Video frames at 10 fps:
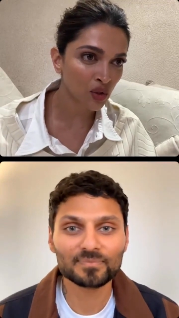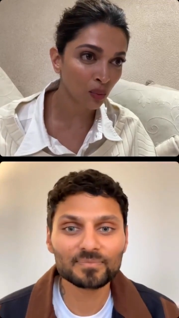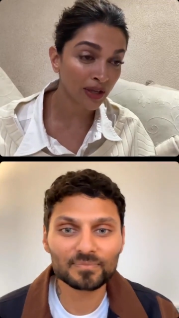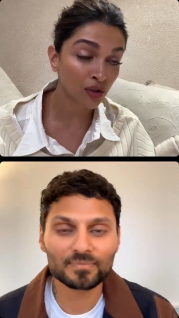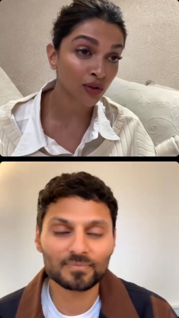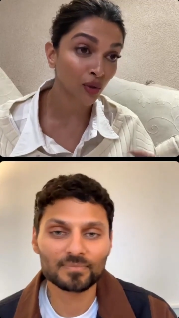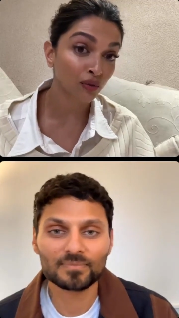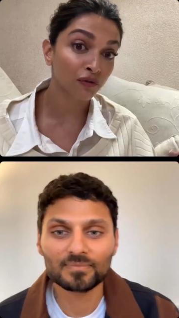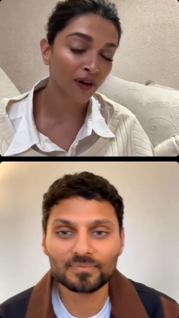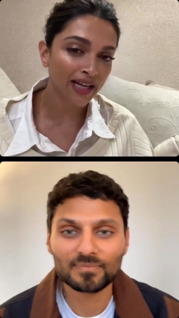Speaker 1: or when you
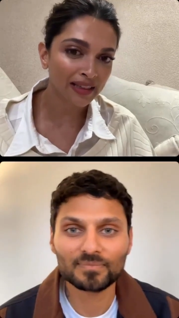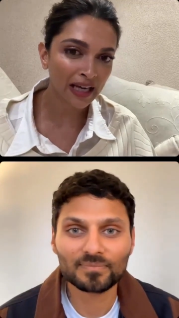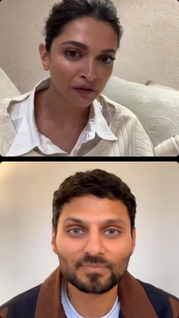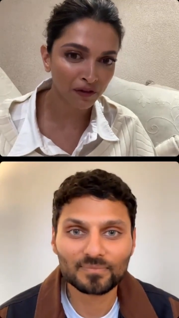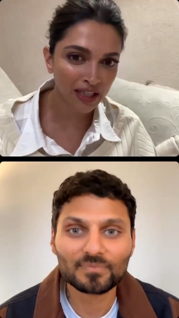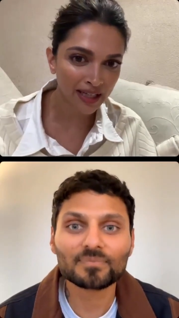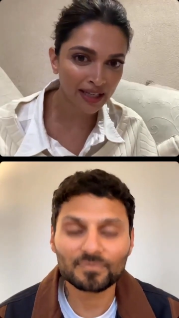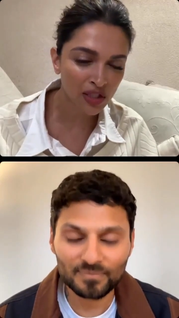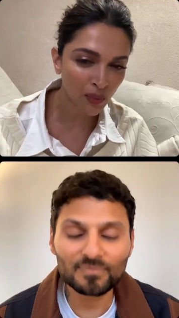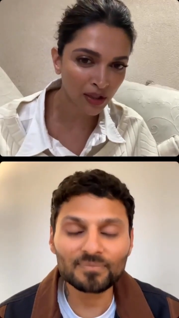don't find that
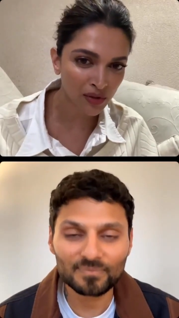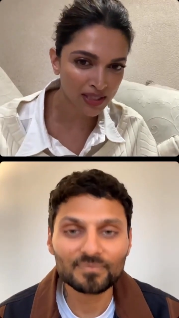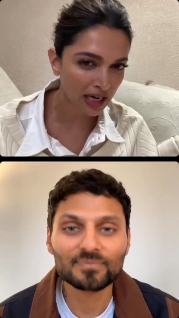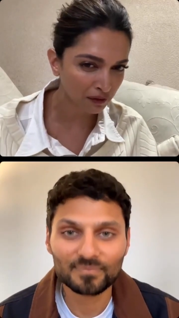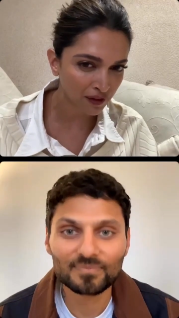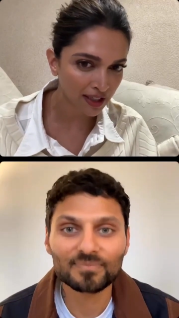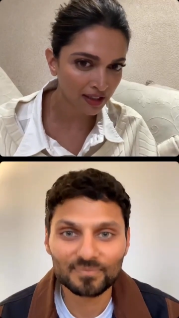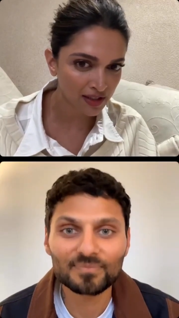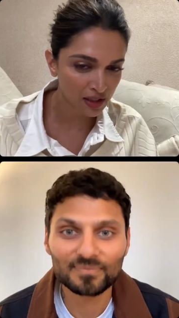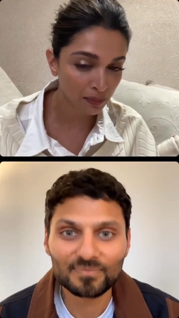feeling is when you start
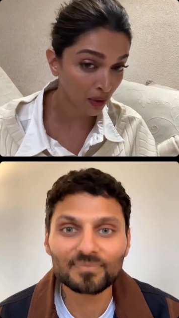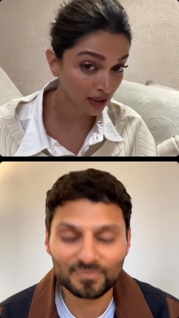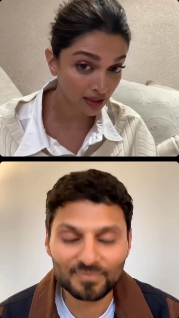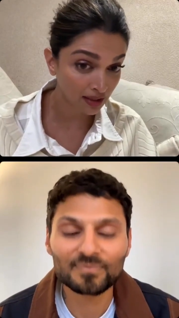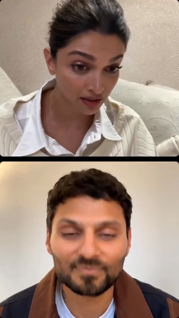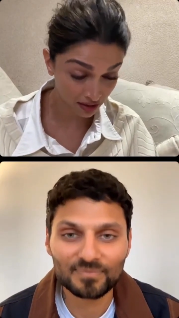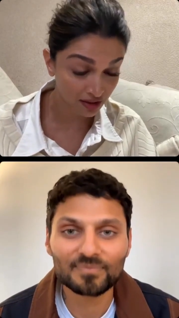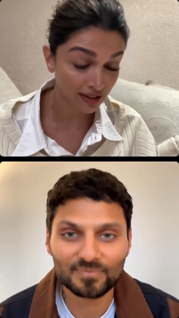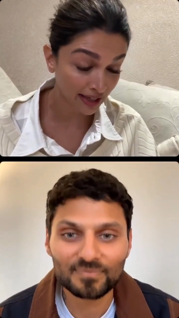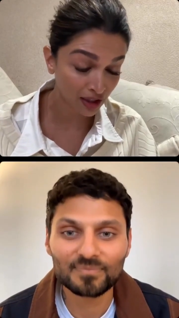feeling disappointed,
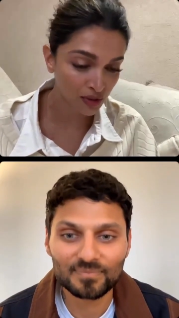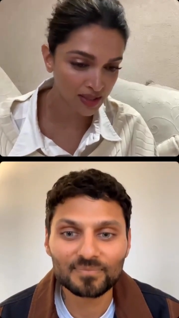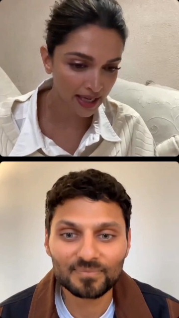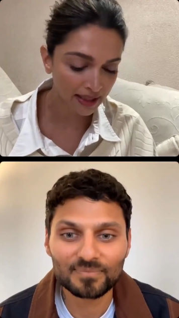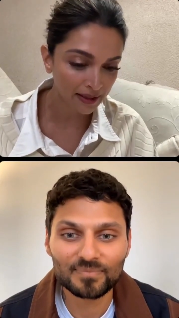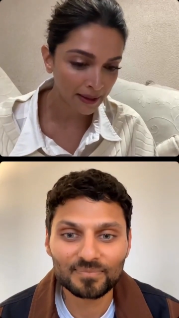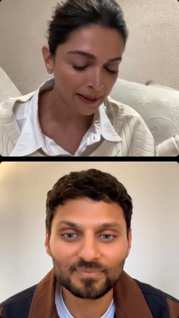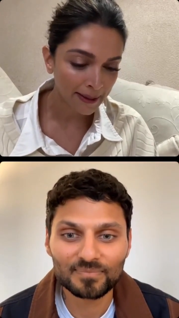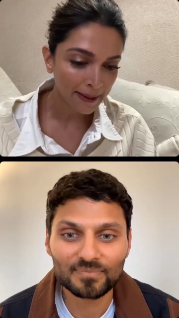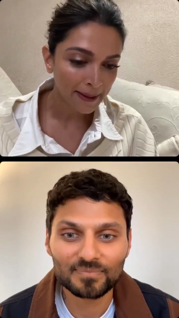like you said.
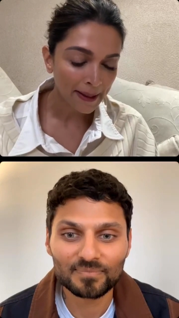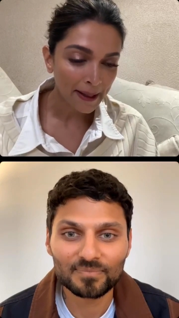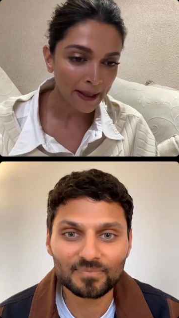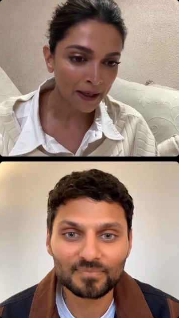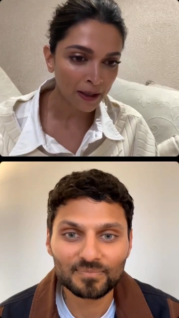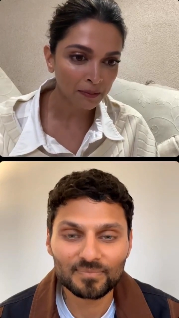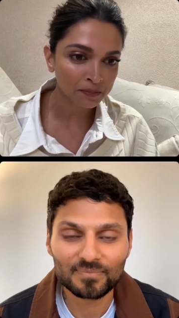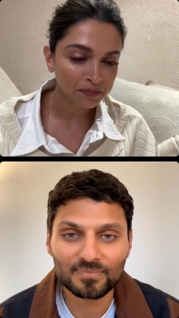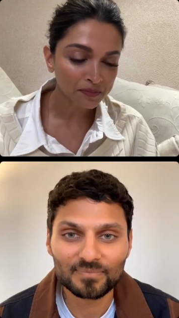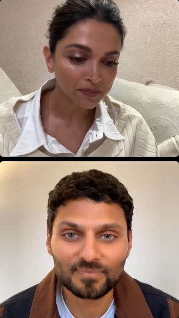
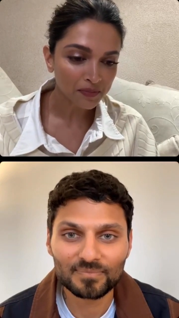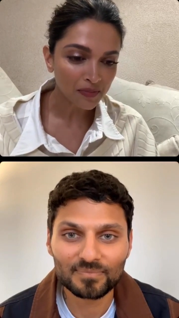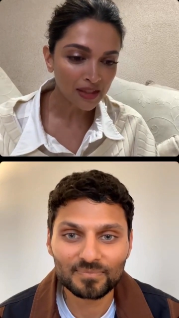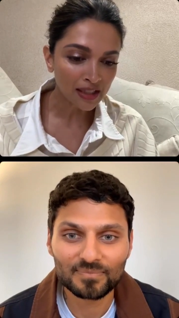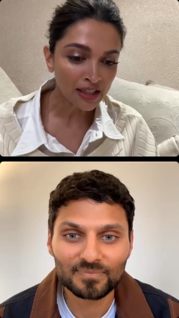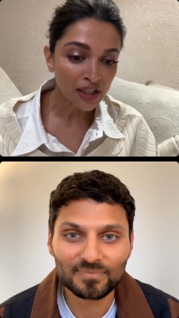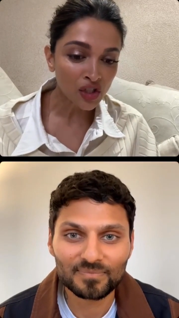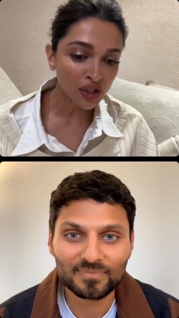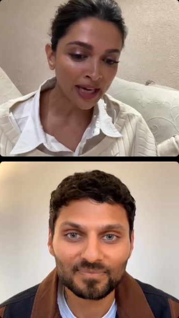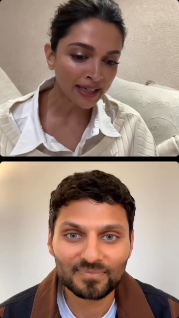Um,
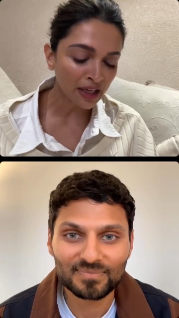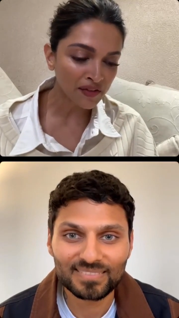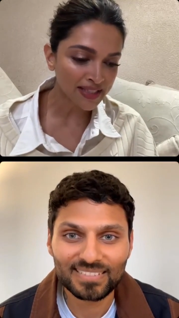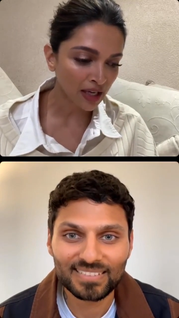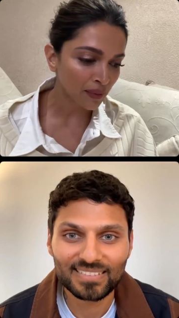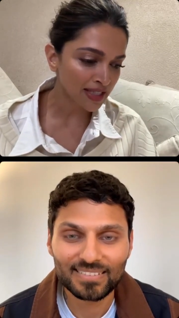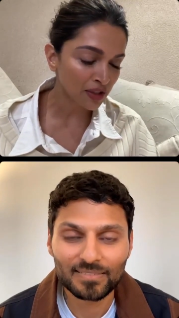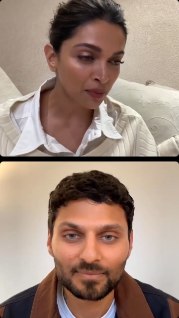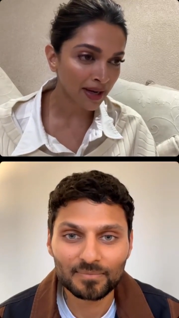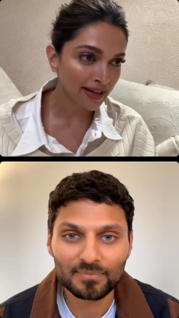so that kind of segues
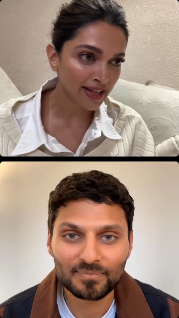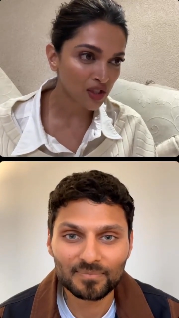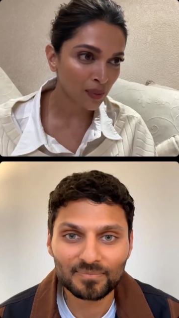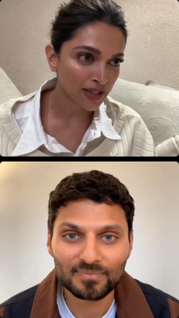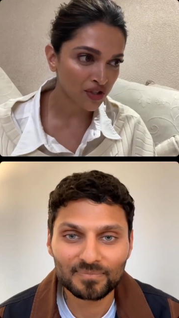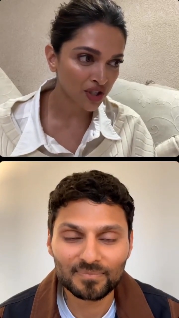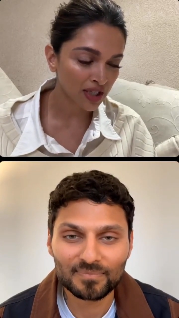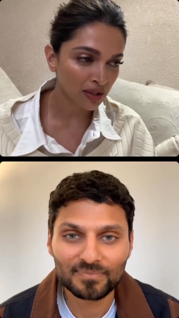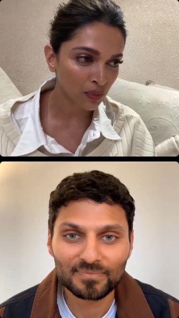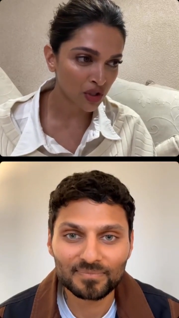into my next
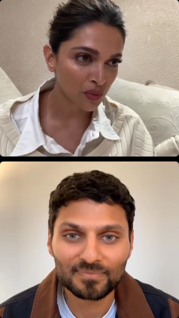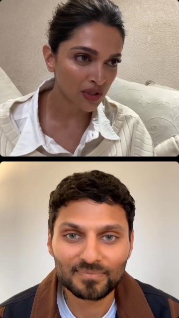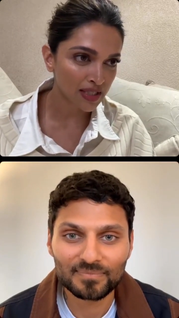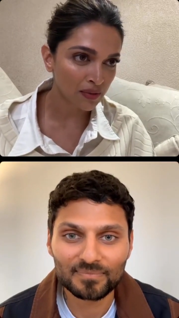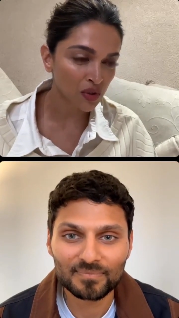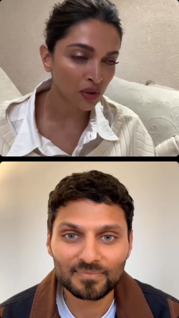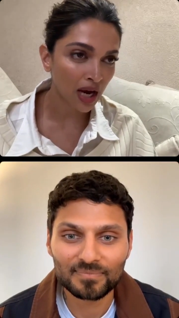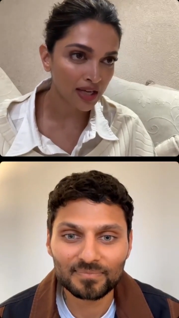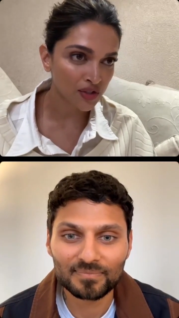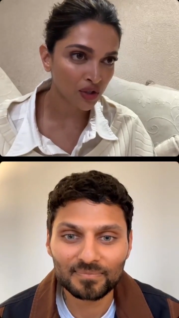question, which was I was going
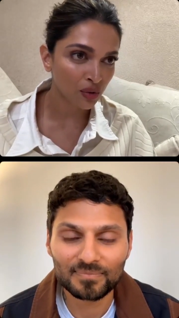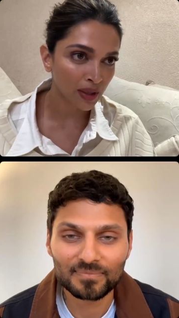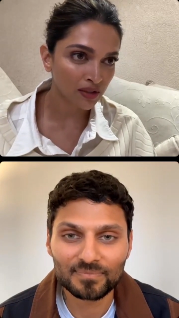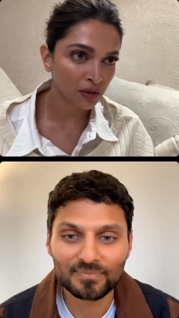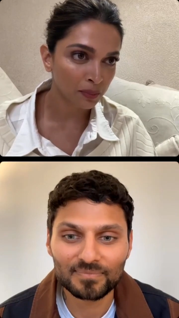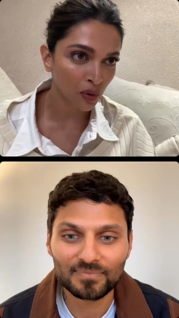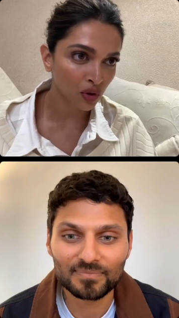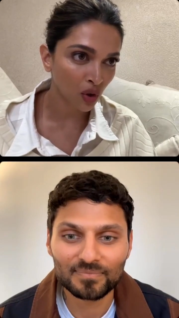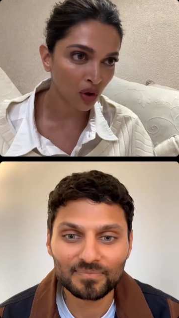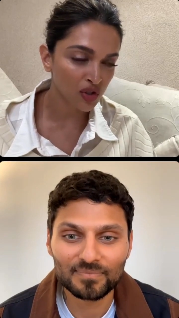to ask you whether the
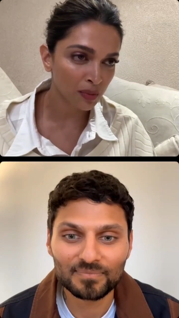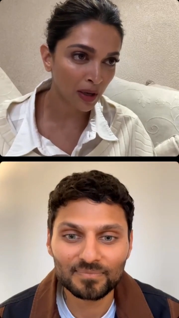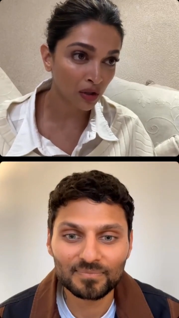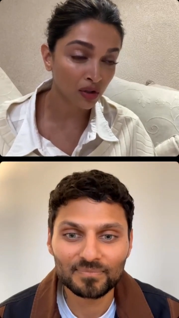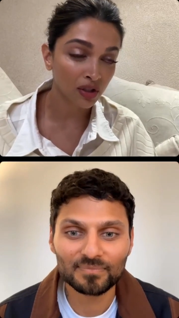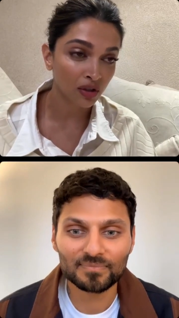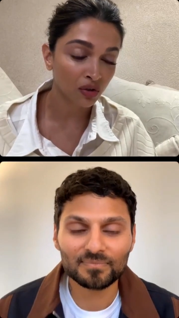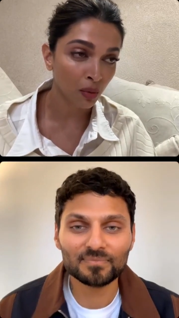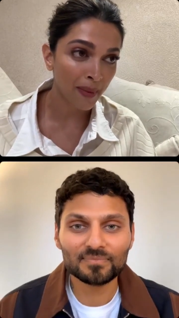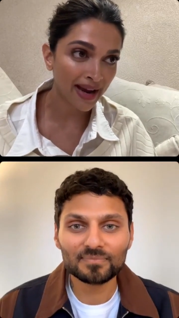book talks about
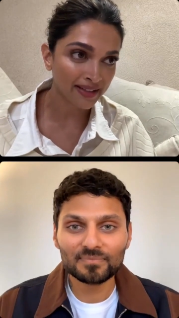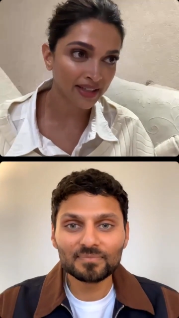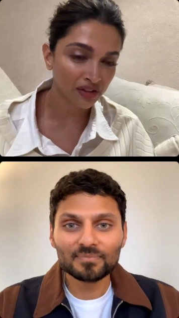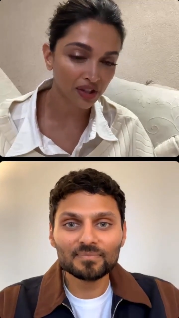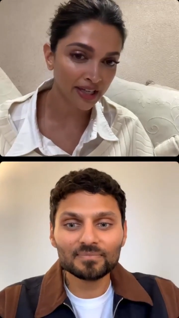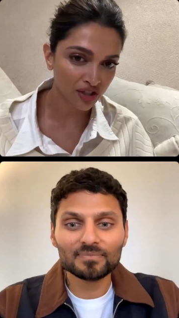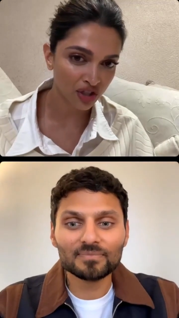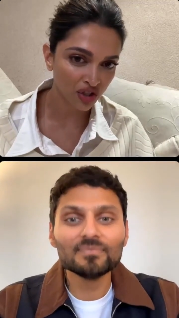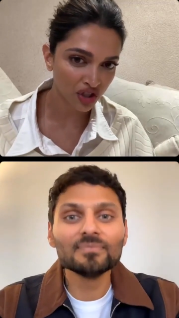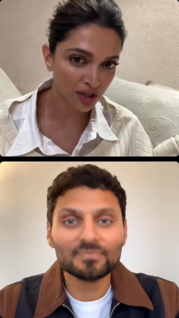romantic
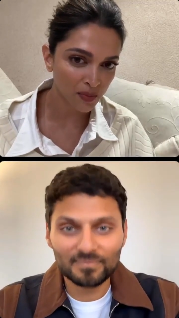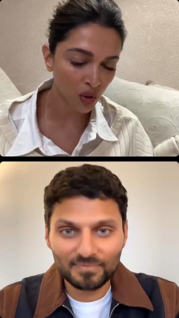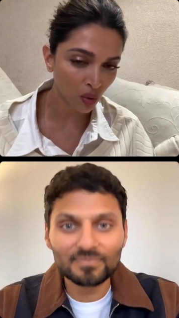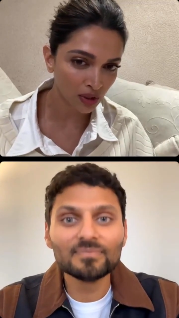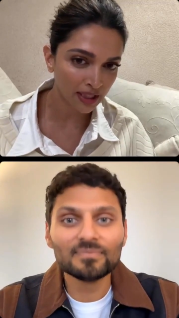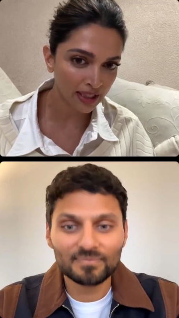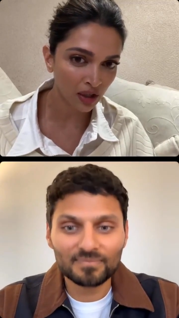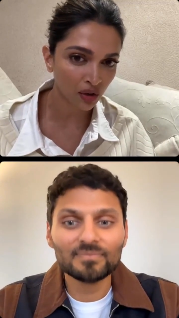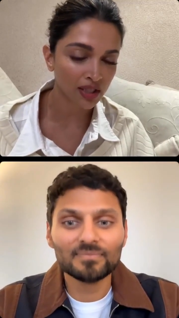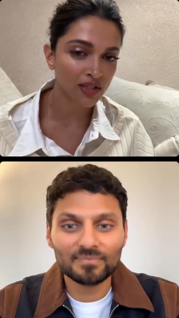relationships
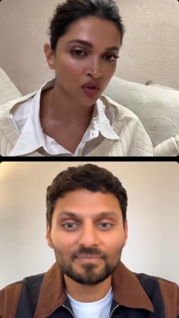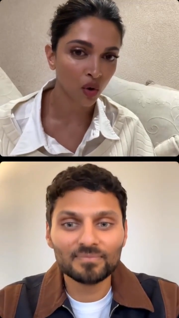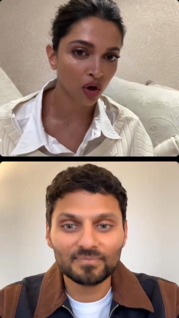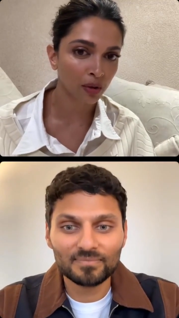only, or does it talk